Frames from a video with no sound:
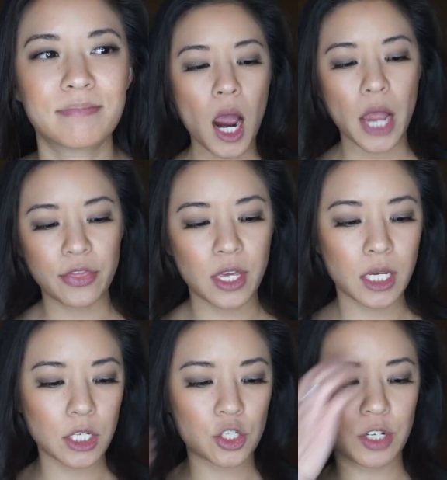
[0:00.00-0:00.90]
I think
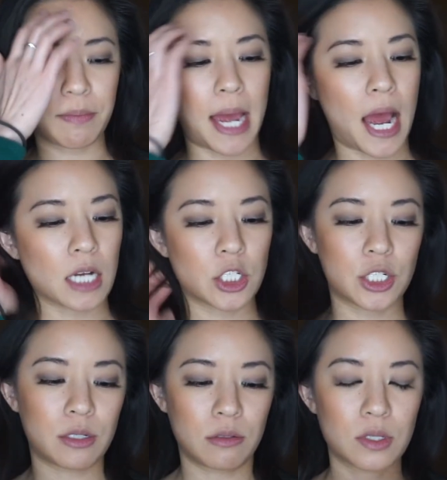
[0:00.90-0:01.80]
it should
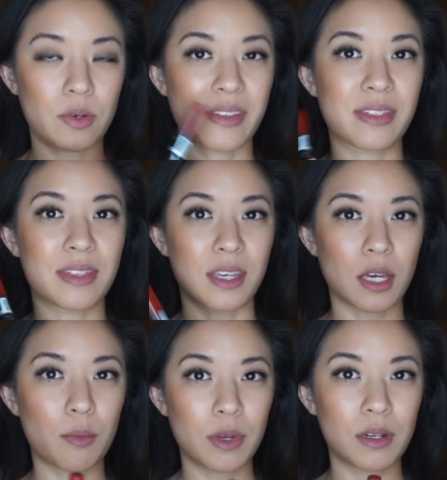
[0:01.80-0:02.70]
match. So I
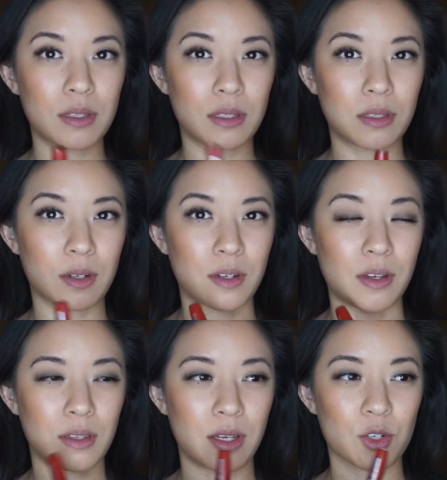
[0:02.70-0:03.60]
think I'm gonna
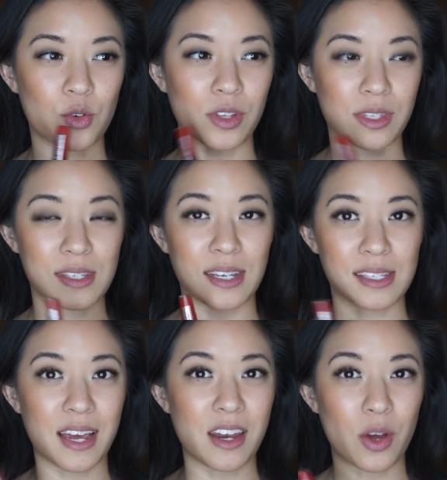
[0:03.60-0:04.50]
lean towards
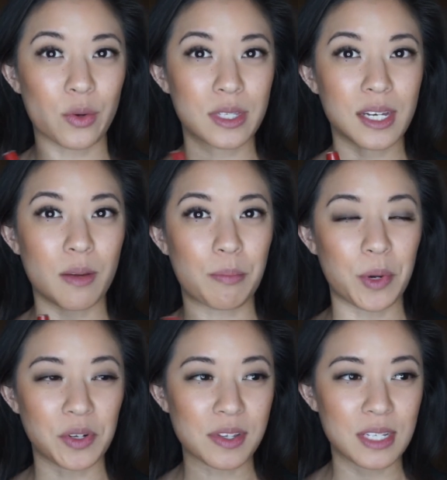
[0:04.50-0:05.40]
this. I know it's kind of
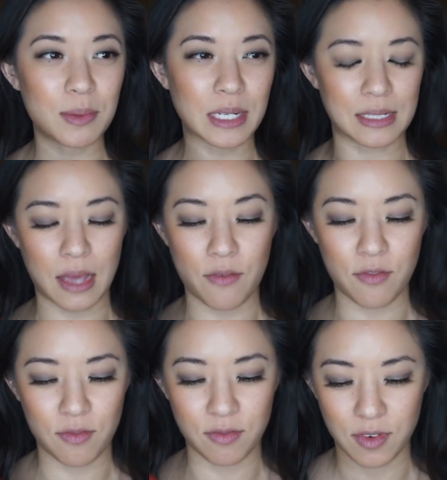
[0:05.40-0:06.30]
ballsy because I've
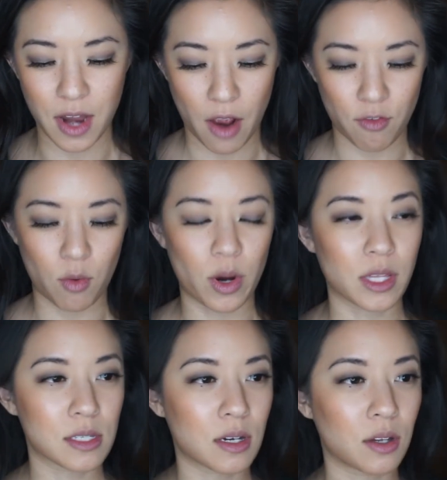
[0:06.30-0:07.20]
never wear
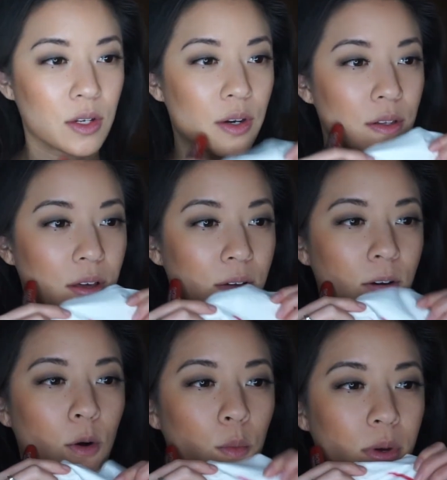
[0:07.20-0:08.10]
this color. Like,
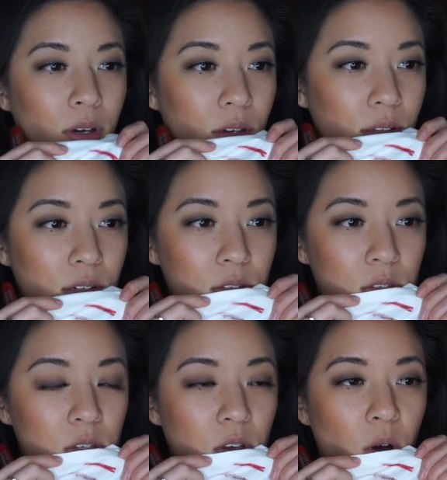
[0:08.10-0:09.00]
oh my God, that is
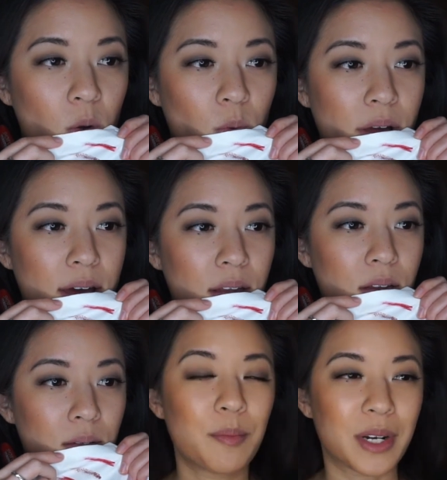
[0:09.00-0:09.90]
so
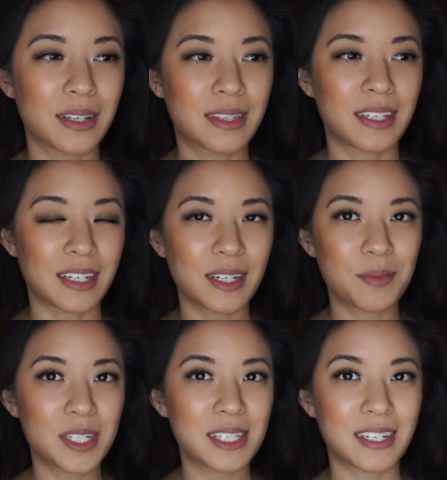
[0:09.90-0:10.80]
red. But I think
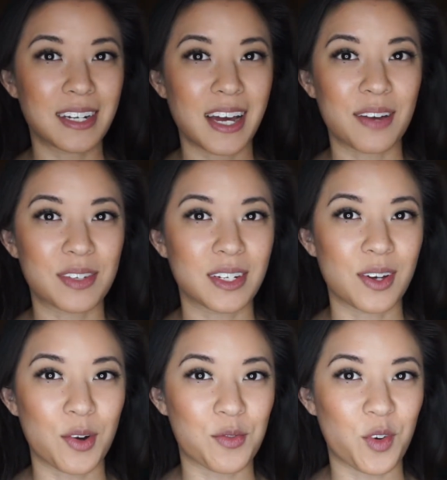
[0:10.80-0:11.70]
I'm just gonna have to
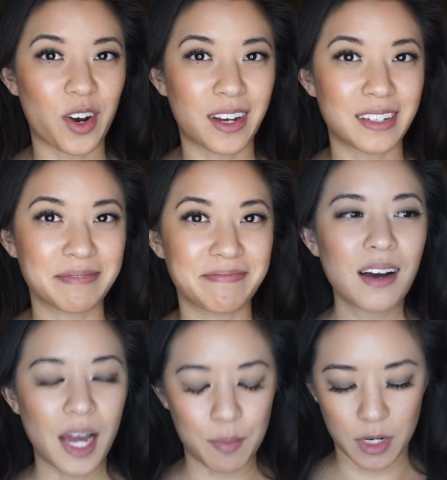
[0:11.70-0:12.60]
go for it.
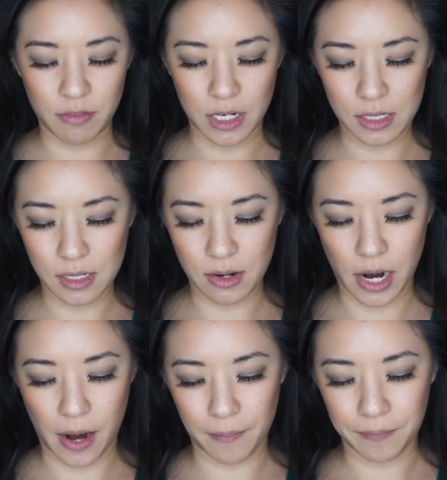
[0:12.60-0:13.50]
I'm nervous, okay.